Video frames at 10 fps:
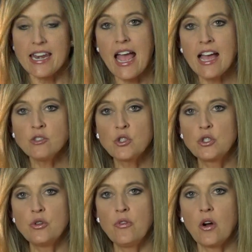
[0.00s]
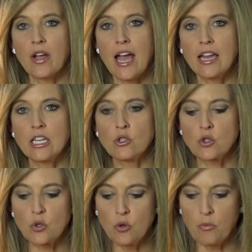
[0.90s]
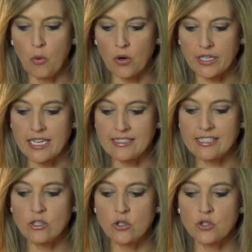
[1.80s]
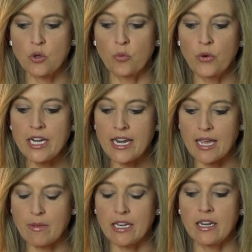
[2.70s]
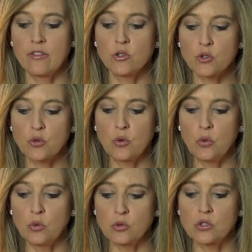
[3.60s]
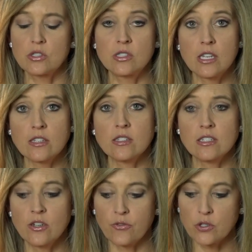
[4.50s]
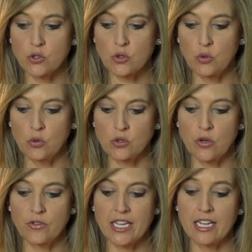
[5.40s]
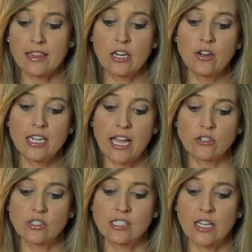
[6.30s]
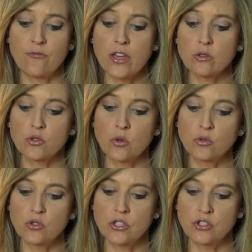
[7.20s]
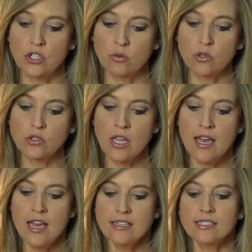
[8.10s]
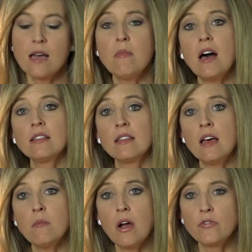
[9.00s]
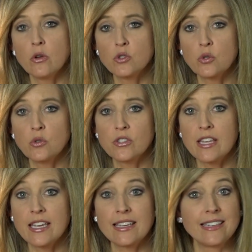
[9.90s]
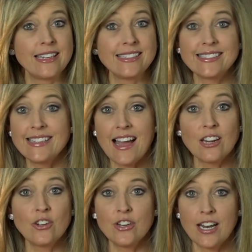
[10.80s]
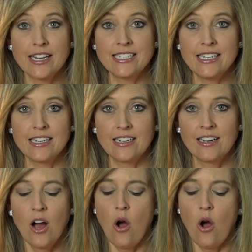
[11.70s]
And as the Duval County School Board considers renaming the schools, six different schools over the, their connections to Confederate soldiers and generals, some alum of those schools think it's not a good idea.